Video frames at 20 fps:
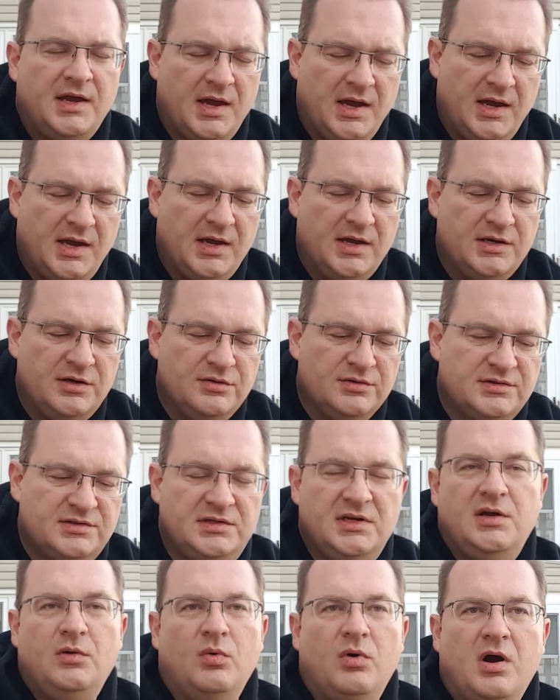and you
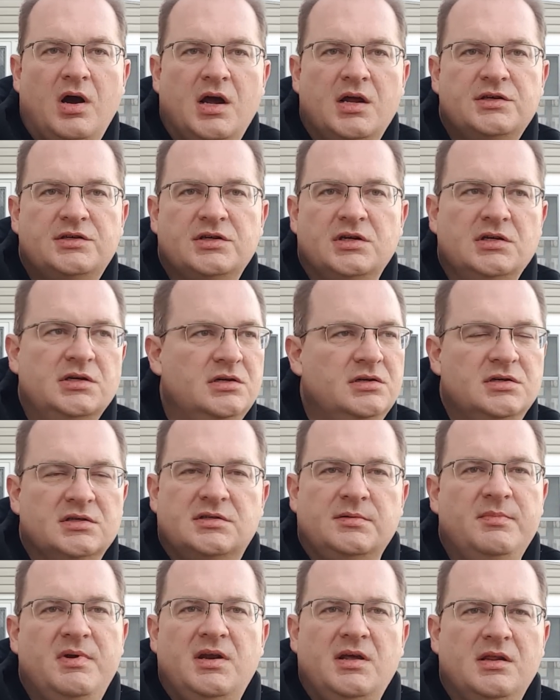see a watch and you
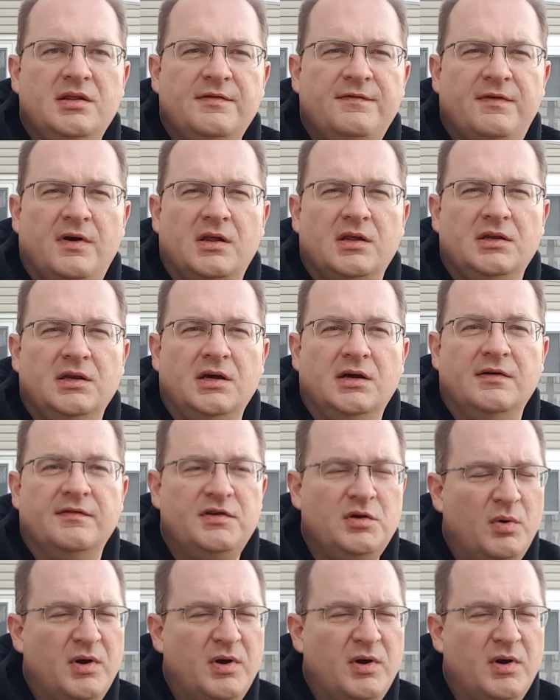just immediately fall in love.